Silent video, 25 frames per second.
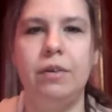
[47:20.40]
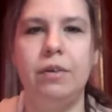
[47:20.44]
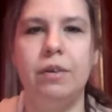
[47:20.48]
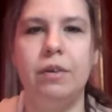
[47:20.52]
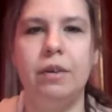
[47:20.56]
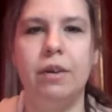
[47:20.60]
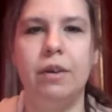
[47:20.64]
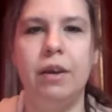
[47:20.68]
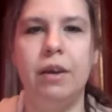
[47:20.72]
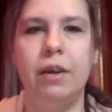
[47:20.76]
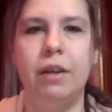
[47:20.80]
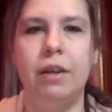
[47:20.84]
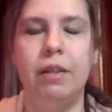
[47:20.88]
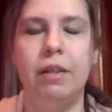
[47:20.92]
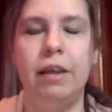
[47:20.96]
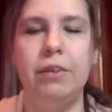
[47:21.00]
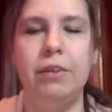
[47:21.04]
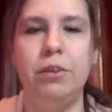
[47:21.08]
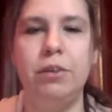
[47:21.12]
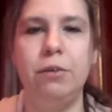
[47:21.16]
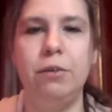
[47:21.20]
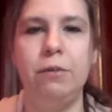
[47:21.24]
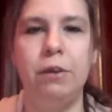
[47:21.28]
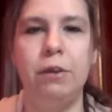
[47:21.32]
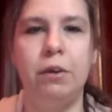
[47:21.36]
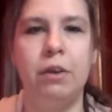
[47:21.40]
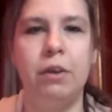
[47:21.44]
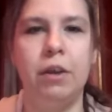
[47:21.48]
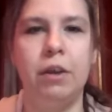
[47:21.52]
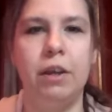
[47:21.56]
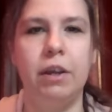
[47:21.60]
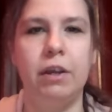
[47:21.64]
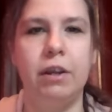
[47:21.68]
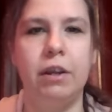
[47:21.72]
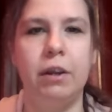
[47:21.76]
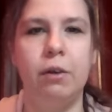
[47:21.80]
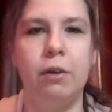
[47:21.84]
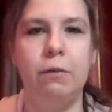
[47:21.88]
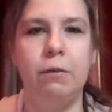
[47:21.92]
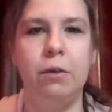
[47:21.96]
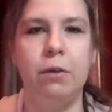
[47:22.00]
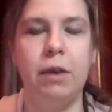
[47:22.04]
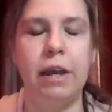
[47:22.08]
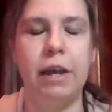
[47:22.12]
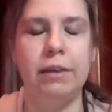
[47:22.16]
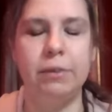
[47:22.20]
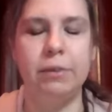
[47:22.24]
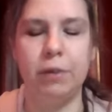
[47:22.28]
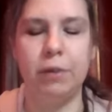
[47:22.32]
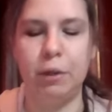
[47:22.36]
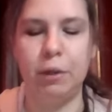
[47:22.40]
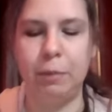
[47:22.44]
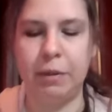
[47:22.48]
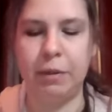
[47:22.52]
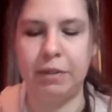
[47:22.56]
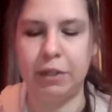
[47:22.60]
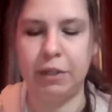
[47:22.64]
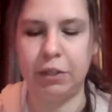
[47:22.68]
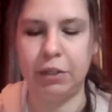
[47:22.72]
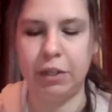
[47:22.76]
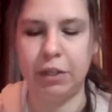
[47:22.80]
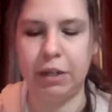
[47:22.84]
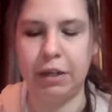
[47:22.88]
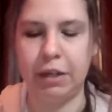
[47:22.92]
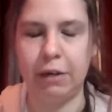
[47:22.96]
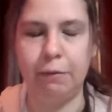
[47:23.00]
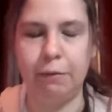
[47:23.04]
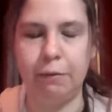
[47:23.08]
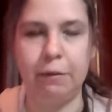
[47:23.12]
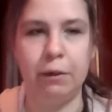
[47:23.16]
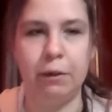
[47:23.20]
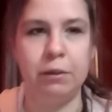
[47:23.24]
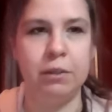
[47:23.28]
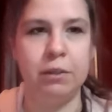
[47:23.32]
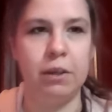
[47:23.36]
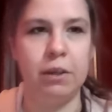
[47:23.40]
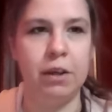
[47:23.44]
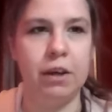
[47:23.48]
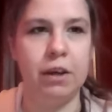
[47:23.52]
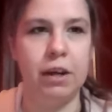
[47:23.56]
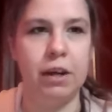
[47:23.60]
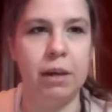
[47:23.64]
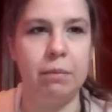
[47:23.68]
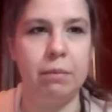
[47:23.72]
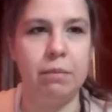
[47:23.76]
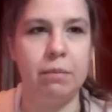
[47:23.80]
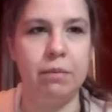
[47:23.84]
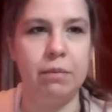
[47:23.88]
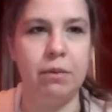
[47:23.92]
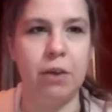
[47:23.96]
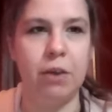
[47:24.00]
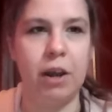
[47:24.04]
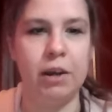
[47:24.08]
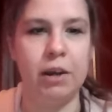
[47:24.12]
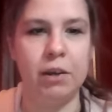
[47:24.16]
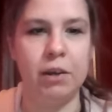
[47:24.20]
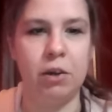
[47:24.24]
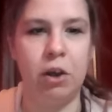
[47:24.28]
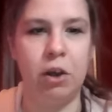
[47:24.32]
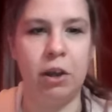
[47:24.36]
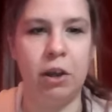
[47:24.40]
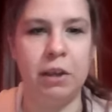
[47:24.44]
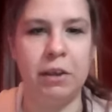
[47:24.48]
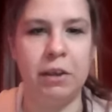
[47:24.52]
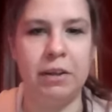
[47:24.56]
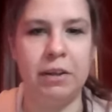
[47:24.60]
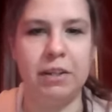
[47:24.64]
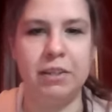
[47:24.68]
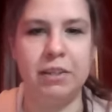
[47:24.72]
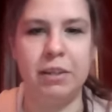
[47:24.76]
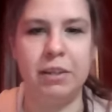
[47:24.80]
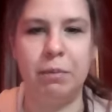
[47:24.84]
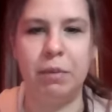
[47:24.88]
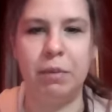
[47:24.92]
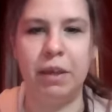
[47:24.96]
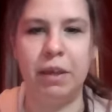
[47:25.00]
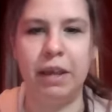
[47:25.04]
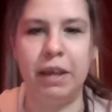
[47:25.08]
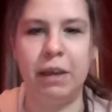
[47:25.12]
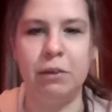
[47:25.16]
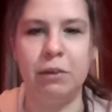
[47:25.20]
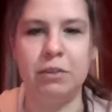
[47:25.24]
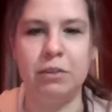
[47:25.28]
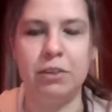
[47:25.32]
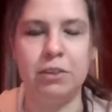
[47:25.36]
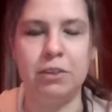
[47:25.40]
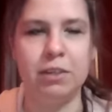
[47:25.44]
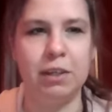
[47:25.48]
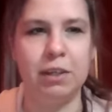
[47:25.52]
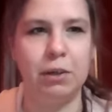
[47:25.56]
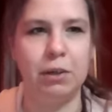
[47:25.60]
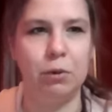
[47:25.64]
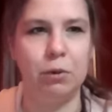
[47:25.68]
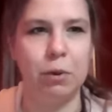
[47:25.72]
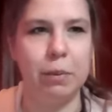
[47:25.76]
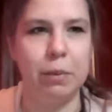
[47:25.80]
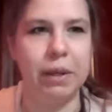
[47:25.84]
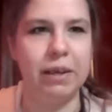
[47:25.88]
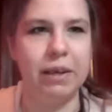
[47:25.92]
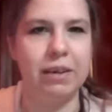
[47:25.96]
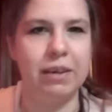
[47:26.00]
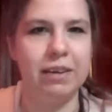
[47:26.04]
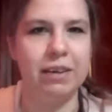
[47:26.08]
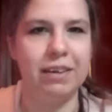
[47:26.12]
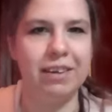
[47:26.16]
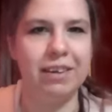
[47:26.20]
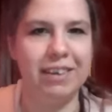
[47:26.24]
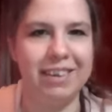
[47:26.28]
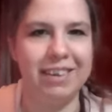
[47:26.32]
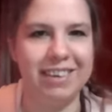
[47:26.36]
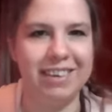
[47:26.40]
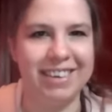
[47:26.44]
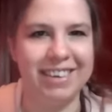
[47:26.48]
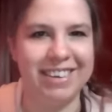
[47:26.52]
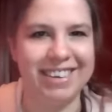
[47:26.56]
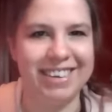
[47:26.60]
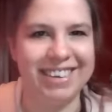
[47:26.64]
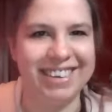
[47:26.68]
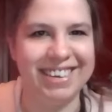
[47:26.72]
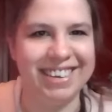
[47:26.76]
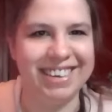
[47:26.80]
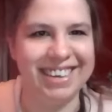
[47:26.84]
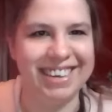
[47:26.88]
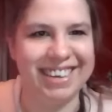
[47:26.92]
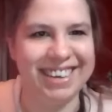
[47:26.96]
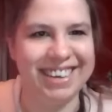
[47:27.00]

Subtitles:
Good. Unless you feel good, you know, if you guys are in a position and it feels good and I'm trying to talk you into something else, just ignore me. It's